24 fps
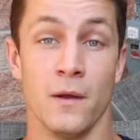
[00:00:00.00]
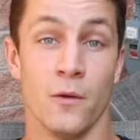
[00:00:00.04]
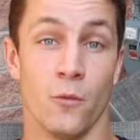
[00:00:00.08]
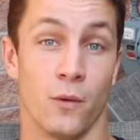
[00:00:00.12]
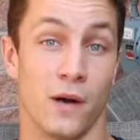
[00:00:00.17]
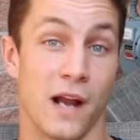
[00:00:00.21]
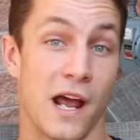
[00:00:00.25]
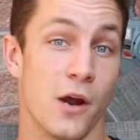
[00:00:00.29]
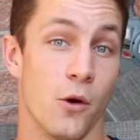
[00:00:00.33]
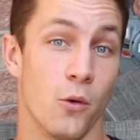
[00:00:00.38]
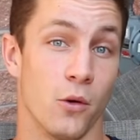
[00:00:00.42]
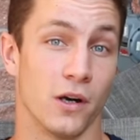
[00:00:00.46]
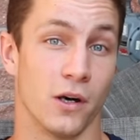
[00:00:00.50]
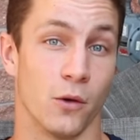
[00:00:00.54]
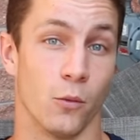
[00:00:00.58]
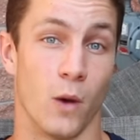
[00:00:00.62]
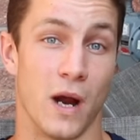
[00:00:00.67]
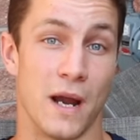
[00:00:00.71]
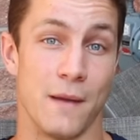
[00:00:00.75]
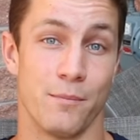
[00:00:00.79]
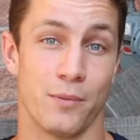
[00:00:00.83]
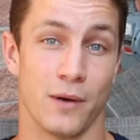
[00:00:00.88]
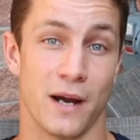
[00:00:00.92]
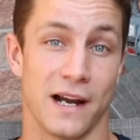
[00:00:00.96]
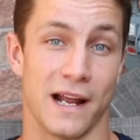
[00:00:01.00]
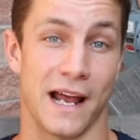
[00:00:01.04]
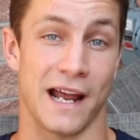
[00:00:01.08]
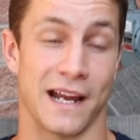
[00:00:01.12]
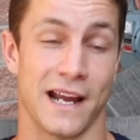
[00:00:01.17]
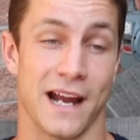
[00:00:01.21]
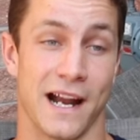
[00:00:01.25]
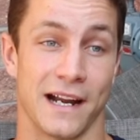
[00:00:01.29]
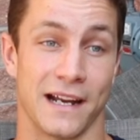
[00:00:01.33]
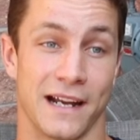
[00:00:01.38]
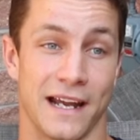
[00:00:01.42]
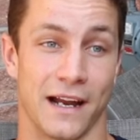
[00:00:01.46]
When I order white bread, I
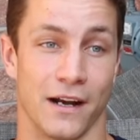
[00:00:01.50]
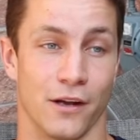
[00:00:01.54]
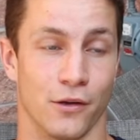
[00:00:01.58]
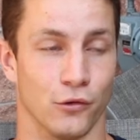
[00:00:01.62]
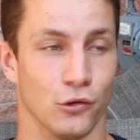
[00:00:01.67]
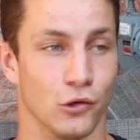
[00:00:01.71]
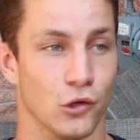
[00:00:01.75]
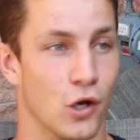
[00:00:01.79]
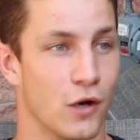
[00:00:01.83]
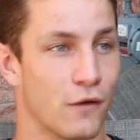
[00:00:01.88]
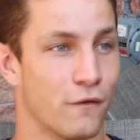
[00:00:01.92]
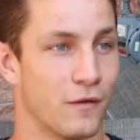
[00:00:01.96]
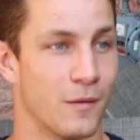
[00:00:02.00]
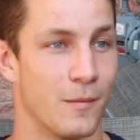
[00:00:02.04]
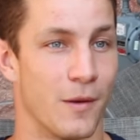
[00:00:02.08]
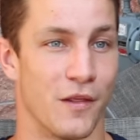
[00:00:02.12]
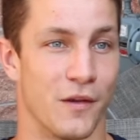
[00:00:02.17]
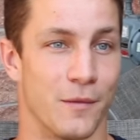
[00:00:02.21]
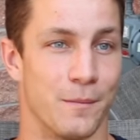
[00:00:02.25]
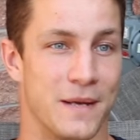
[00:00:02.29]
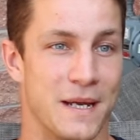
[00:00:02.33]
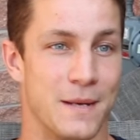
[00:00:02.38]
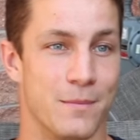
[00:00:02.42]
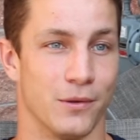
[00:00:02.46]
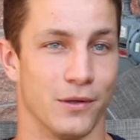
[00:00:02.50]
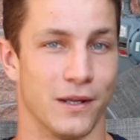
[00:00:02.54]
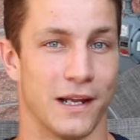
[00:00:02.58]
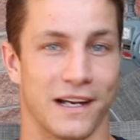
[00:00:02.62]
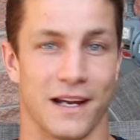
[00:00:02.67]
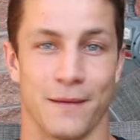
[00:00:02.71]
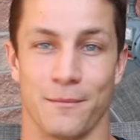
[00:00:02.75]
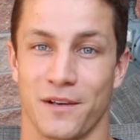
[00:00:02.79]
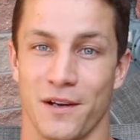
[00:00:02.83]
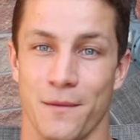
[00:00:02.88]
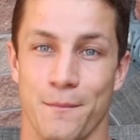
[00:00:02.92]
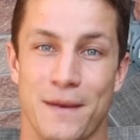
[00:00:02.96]
kind of get a look from other people like
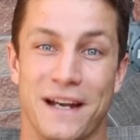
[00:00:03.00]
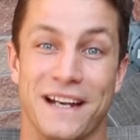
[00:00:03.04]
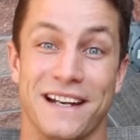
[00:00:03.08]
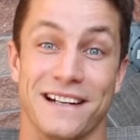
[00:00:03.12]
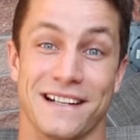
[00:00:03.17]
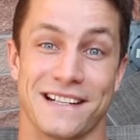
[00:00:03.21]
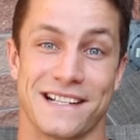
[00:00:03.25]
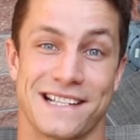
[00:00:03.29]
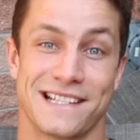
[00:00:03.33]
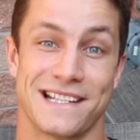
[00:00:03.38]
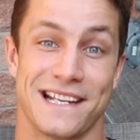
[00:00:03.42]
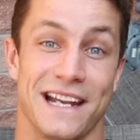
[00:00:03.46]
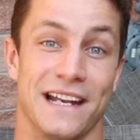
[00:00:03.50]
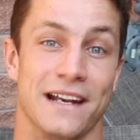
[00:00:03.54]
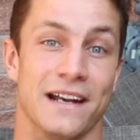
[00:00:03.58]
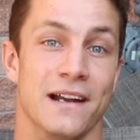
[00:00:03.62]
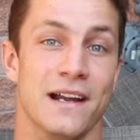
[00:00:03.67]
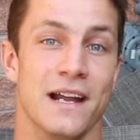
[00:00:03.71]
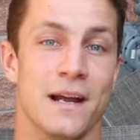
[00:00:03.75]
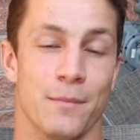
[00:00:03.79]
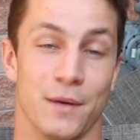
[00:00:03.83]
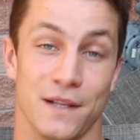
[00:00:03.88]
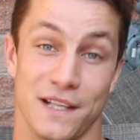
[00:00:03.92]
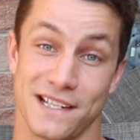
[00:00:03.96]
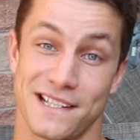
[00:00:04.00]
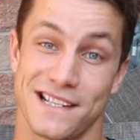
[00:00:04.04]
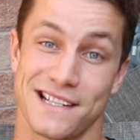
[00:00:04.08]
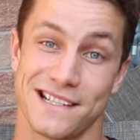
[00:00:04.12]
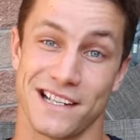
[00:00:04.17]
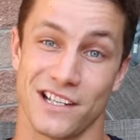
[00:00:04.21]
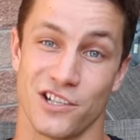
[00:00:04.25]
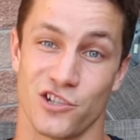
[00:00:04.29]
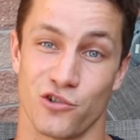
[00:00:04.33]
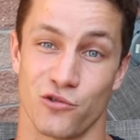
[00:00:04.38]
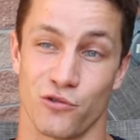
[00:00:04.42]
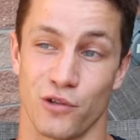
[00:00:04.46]
I'm committing a sin, but this isn't